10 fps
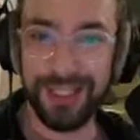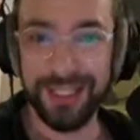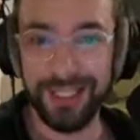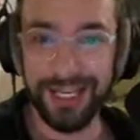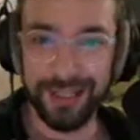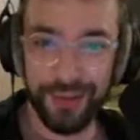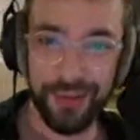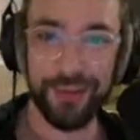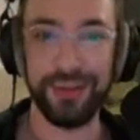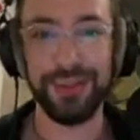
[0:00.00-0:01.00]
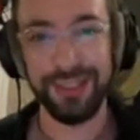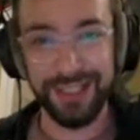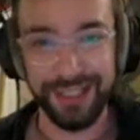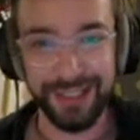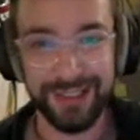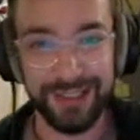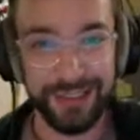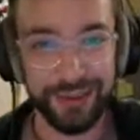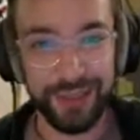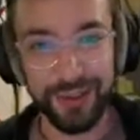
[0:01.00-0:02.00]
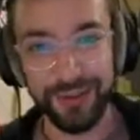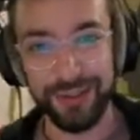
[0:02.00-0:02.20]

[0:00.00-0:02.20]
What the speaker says: the like chords and the single notes.